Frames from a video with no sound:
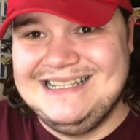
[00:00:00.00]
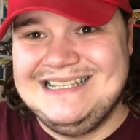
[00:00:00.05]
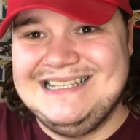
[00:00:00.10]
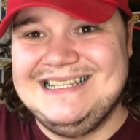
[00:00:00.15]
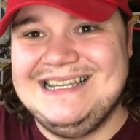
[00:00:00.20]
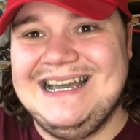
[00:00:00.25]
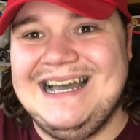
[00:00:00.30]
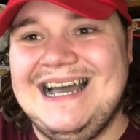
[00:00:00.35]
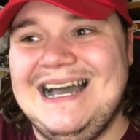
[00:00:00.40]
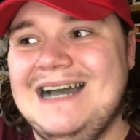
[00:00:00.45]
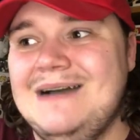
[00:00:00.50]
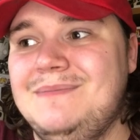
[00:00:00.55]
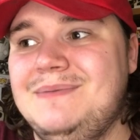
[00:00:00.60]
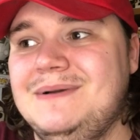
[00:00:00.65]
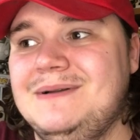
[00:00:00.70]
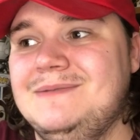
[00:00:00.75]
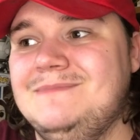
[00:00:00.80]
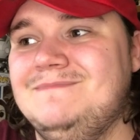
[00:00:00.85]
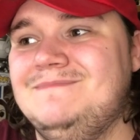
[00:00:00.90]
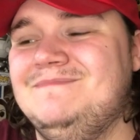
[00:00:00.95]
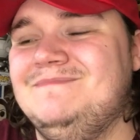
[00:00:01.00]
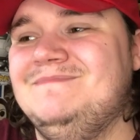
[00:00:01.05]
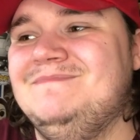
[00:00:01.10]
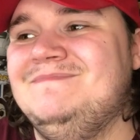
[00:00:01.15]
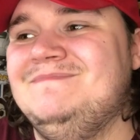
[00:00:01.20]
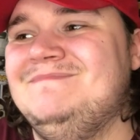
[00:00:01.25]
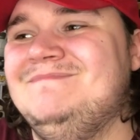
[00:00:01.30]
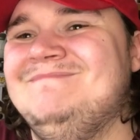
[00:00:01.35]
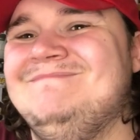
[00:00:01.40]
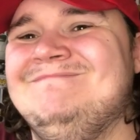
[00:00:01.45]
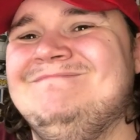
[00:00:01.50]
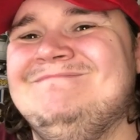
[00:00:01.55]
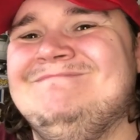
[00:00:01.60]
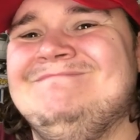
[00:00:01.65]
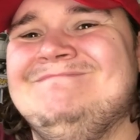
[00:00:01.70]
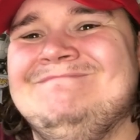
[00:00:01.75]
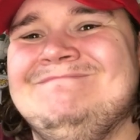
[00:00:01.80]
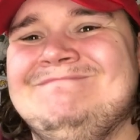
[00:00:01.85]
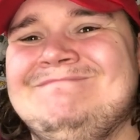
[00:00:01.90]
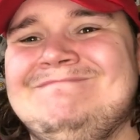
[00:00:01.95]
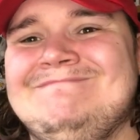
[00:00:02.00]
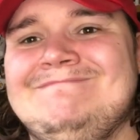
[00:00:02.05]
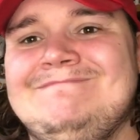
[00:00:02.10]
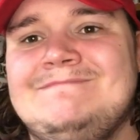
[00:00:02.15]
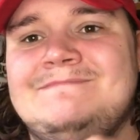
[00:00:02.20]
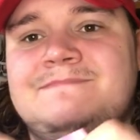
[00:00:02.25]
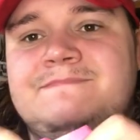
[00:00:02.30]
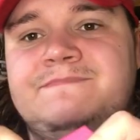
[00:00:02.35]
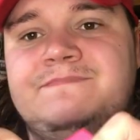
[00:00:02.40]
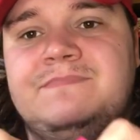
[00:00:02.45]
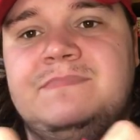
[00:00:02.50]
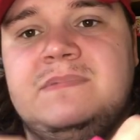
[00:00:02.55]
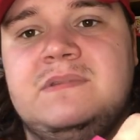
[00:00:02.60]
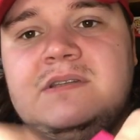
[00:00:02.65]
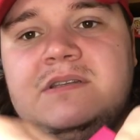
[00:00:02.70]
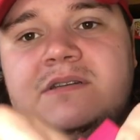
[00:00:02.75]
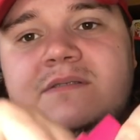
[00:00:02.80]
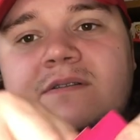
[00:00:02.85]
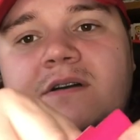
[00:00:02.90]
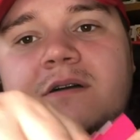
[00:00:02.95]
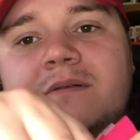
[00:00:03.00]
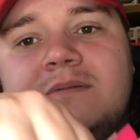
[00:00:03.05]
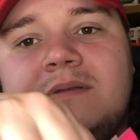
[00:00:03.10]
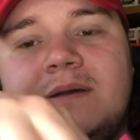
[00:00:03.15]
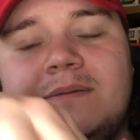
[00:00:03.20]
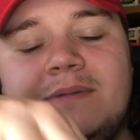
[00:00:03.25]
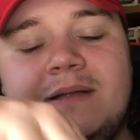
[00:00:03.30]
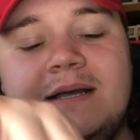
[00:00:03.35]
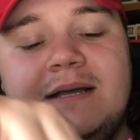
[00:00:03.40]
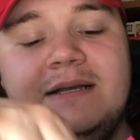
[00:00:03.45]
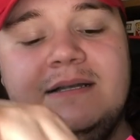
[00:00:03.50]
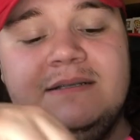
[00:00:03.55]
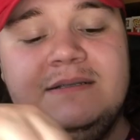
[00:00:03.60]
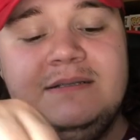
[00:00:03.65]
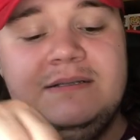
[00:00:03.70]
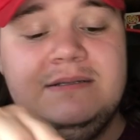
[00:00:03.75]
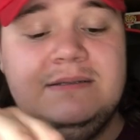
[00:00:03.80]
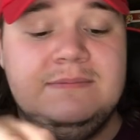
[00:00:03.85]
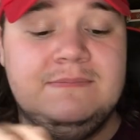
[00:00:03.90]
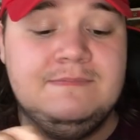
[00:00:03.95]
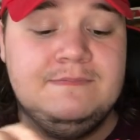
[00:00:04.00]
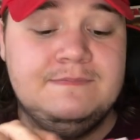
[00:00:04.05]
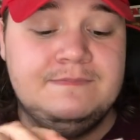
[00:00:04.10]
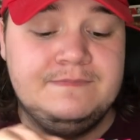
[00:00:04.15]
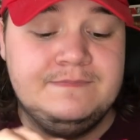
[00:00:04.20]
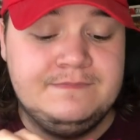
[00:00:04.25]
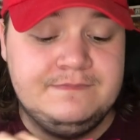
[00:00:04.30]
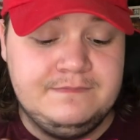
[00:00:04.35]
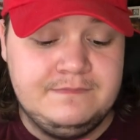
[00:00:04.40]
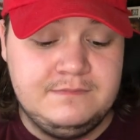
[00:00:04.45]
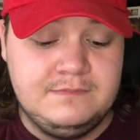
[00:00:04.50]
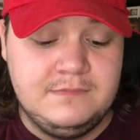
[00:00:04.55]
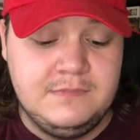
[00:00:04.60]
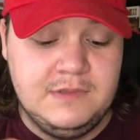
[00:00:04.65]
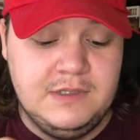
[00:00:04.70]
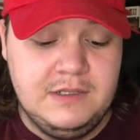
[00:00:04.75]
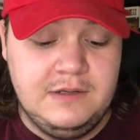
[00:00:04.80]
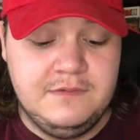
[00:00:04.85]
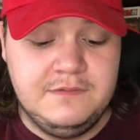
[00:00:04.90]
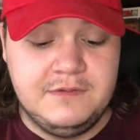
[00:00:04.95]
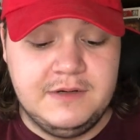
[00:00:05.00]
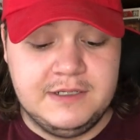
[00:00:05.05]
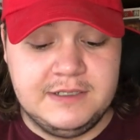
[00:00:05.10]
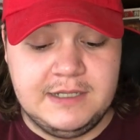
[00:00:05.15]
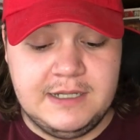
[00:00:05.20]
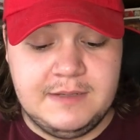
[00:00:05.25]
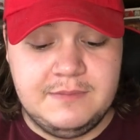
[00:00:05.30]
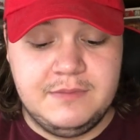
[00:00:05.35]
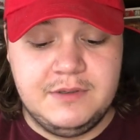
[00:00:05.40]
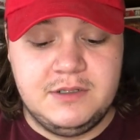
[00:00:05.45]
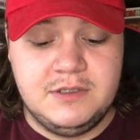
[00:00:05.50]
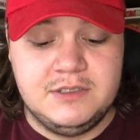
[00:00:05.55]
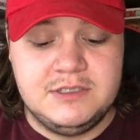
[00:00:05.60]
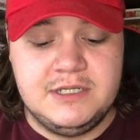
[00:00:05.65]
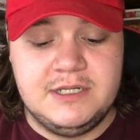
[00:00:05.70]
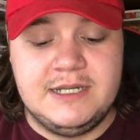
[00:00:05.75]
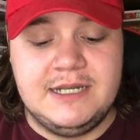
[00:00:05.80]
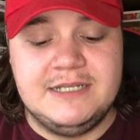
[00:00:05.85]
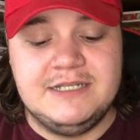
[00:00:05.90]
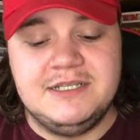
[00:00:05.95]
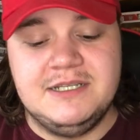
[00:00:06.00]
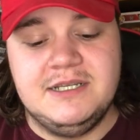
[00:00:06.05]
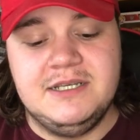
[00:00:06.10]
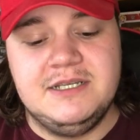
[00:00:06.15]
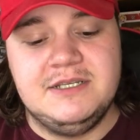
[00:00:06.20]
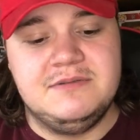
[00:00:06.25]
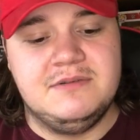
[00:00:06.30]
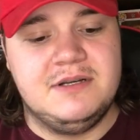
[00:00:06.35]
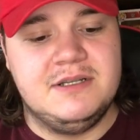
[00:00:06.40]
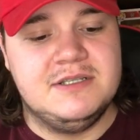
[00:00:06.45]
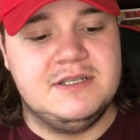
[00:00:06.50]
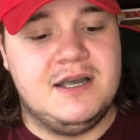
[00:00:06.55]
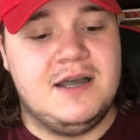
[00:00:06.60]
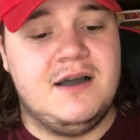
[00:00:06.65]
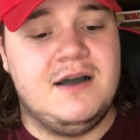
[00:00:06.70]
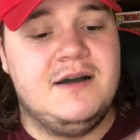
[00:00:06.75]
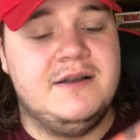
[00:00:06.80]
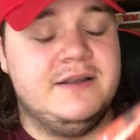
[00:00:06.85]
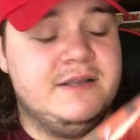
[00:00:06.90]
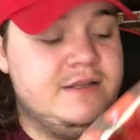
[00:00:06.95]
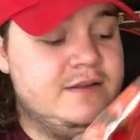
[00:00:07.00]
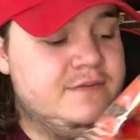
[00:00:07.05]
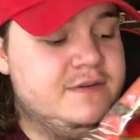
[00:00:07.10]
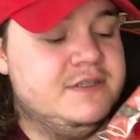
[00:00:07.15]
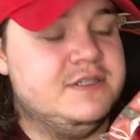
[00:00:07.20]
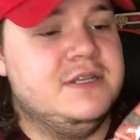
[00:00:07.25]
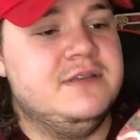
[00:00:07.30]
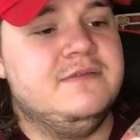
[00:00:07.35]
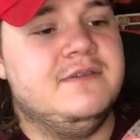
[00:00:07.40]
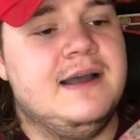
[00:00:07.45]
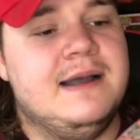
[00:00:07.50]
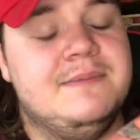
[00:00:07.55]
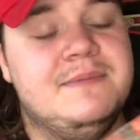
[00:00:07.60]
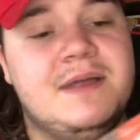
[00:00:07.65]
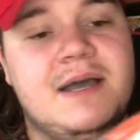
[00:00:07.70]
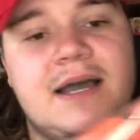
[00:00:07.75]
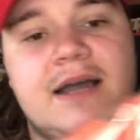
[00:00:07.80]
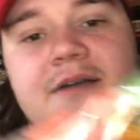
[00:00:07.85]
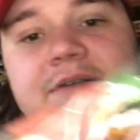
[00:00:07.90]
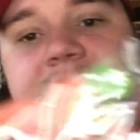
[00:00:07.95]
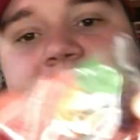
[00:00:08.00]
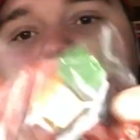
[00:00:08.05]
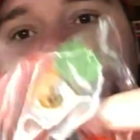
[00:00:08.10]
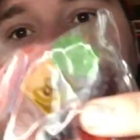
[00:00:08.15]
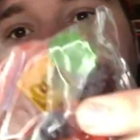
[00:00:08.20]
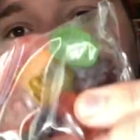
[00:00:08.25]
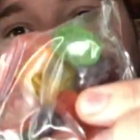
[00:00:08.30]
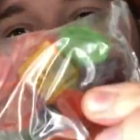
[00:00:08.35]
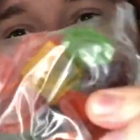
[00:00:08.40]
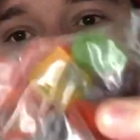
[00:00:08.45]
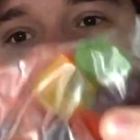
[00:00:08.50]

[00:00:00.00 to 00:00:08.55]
tab. So we'll open up that end. I've wrecked that box. Okay, so these ones aren't individually wrapped. They are in a,